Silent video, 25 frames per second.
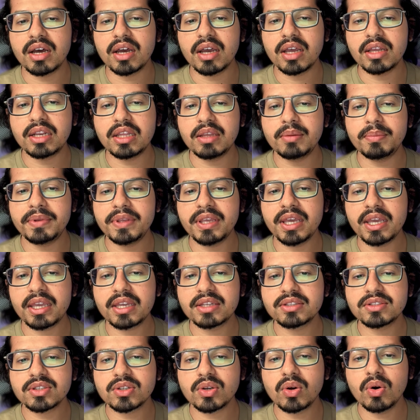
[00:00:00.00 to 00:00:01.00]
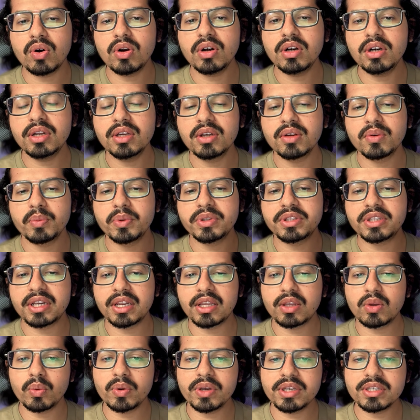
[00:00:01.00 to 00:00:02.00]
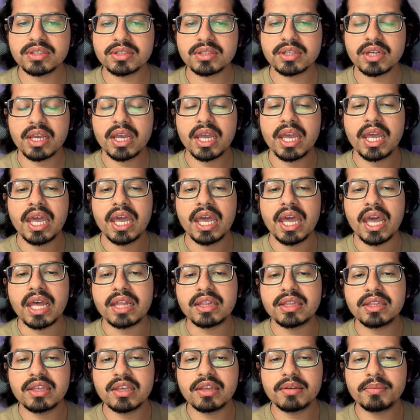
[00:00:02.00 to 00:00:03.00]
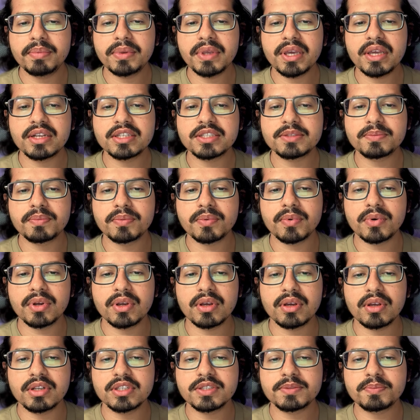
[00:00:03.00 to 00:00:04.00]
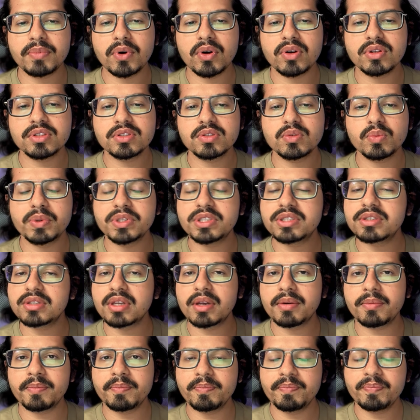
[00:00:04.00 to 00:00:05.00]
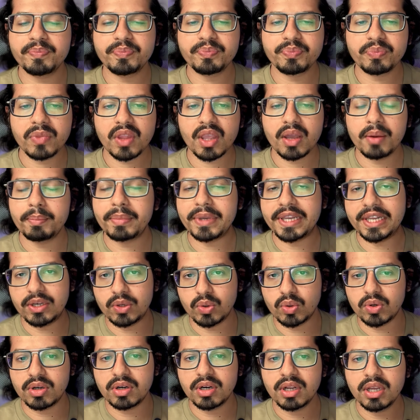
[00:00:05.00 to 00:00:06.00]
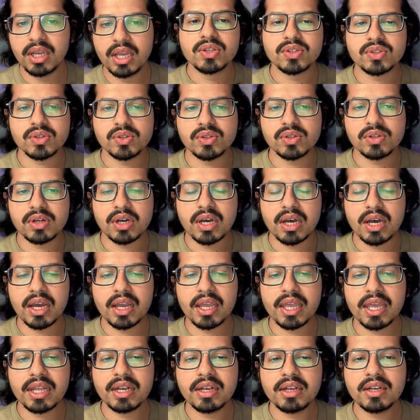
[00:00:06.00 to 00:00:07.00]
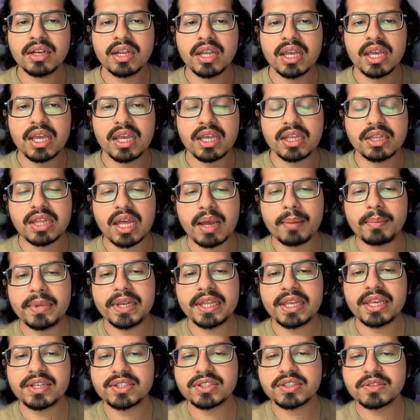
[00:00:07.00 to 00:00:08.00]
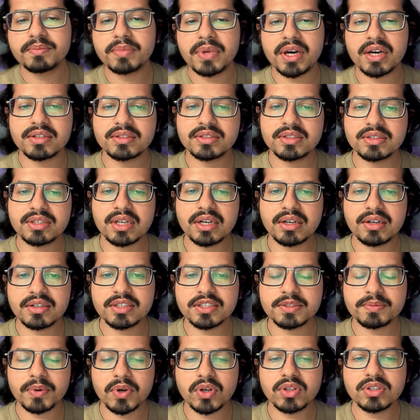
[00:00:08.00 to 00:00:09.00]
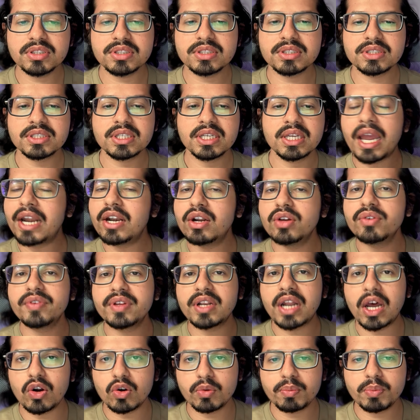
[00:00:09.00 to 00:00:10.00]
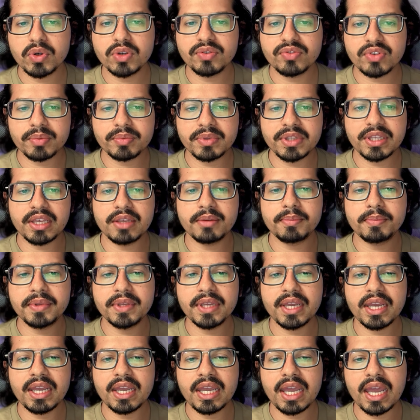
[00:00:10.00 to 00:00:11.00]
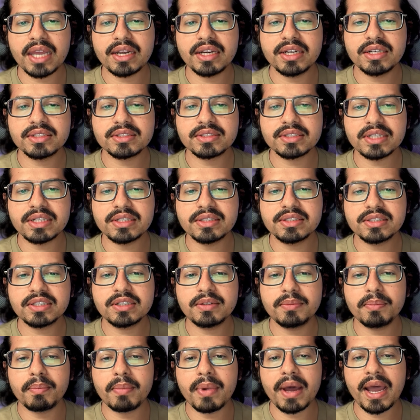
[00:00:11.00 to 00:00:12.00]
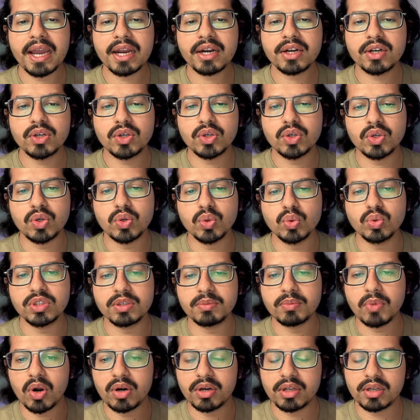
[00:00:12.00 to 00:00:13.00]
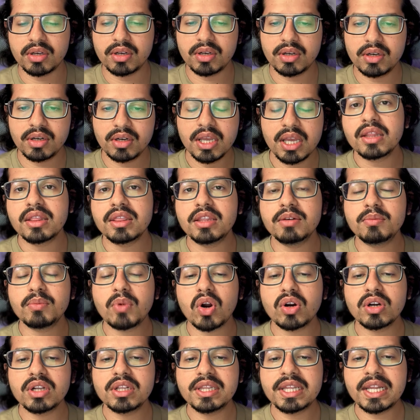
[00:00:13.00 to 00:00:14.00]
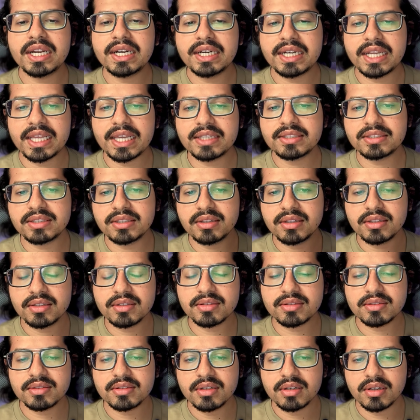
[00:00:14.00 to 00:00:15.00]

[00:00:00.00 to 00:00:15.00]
an API gets called with a request, and the API responds with some payload. So again, the application parses that response, kind of an output from the API, and it sends it back to the model. The model then takes in this